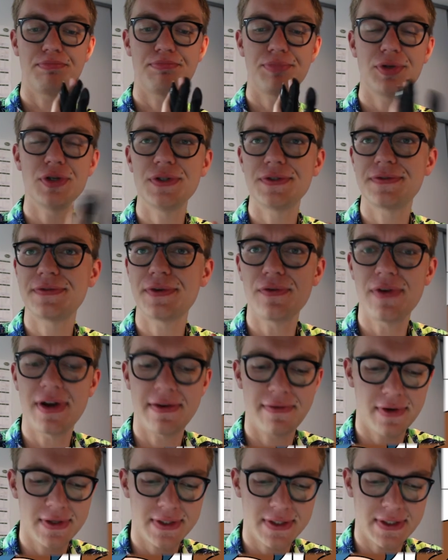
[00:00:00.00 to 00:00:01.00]
beautiful
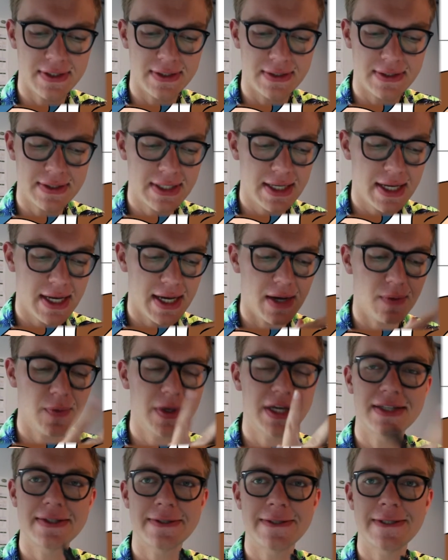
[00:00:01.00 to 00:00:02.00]
references and we
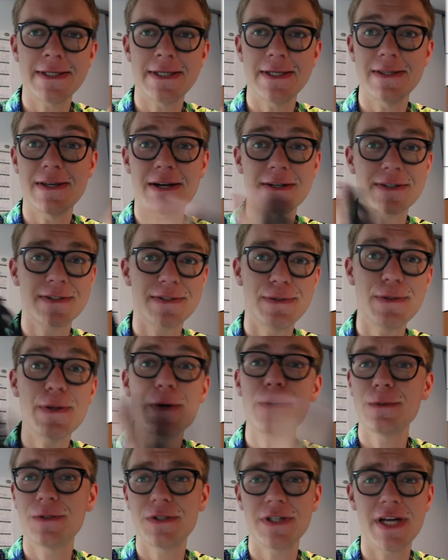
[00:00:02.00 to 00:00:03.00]
can see there's
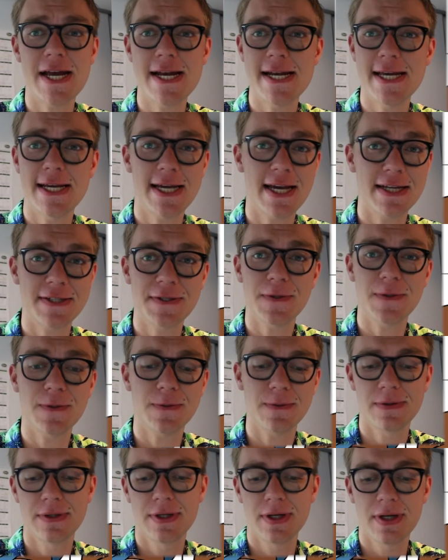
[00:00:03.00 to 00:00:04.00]
no shading at
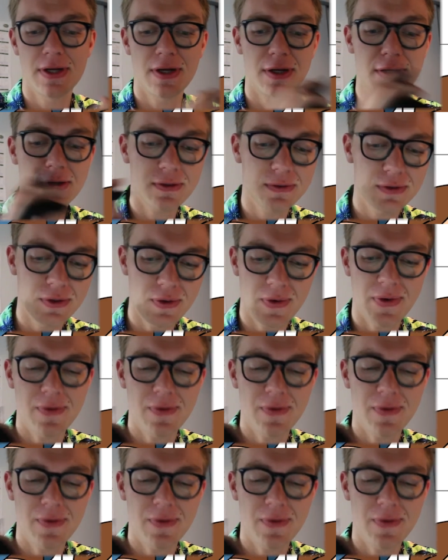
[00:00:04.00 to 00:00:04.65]
all. All you